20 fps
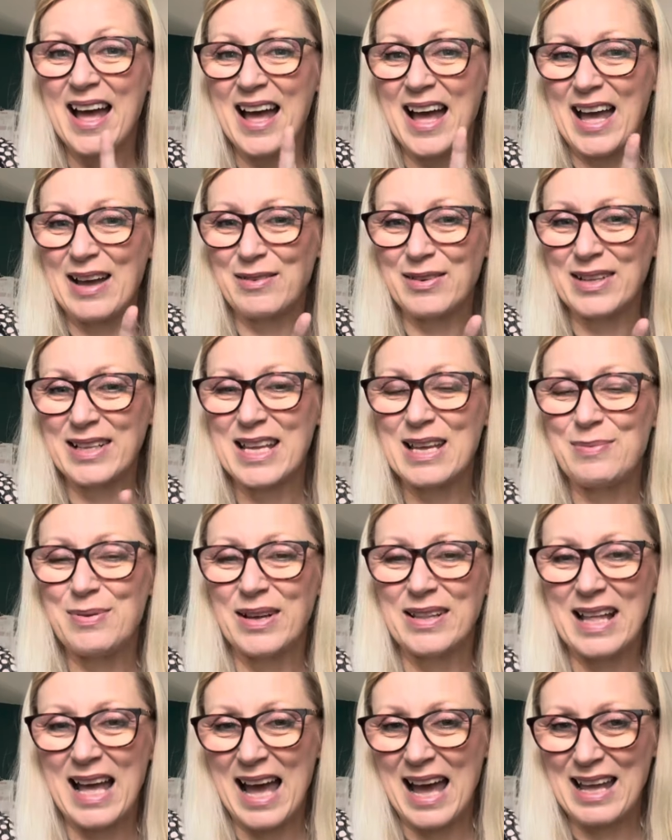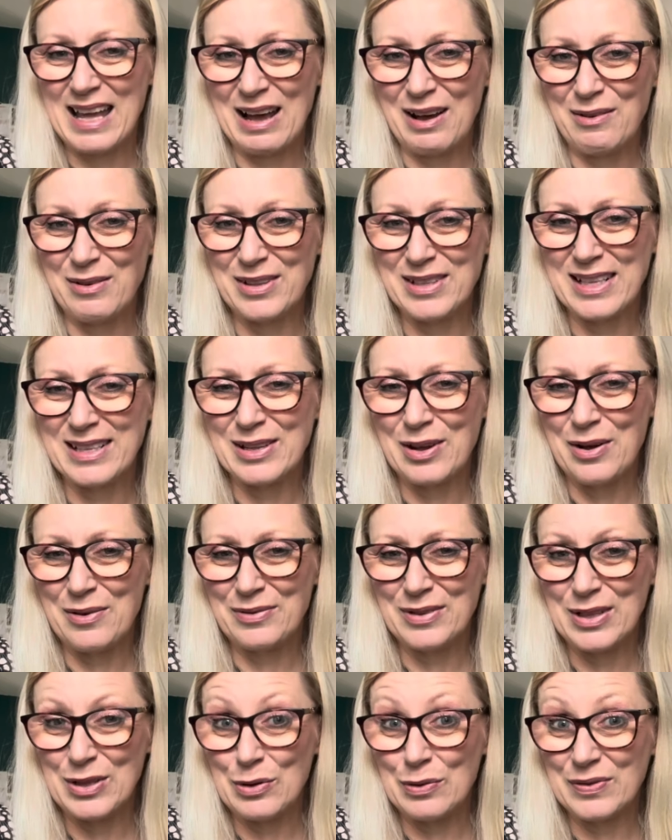I will keep an eye out. And
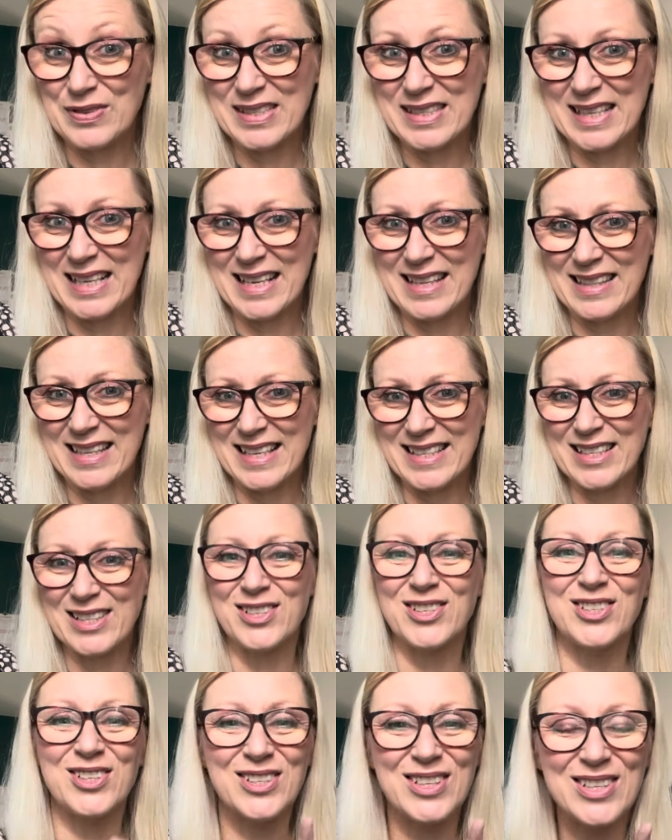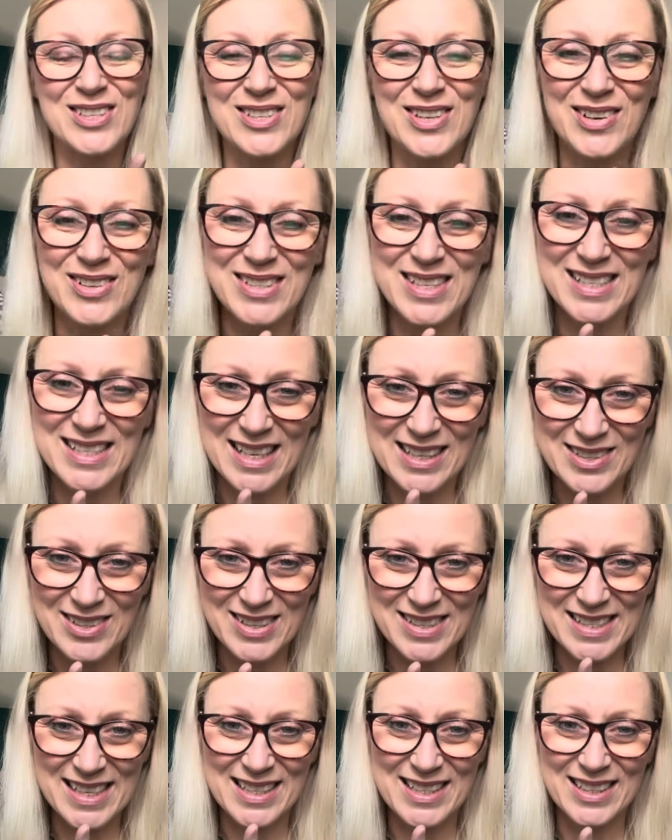hopefully you've seen this, because you did notice I've
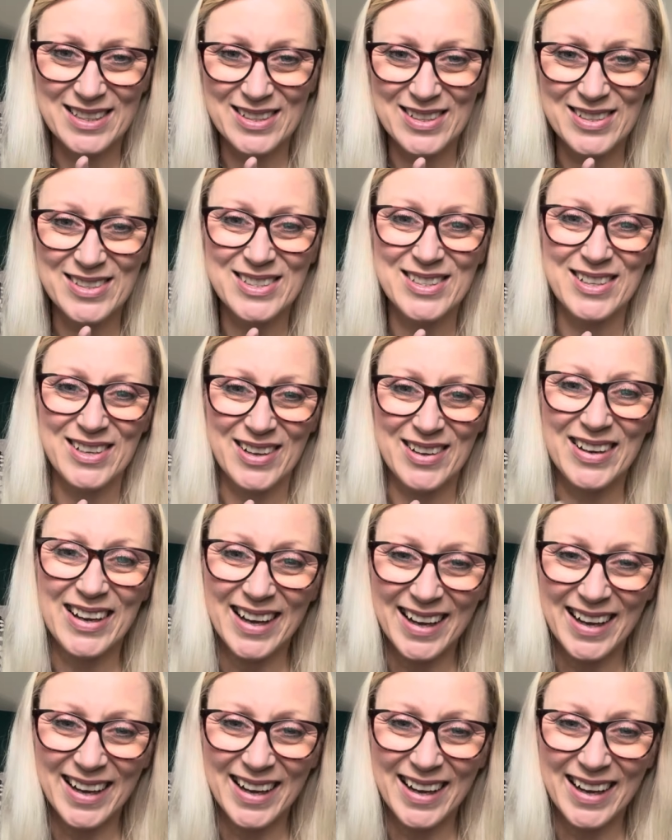not said hello to you.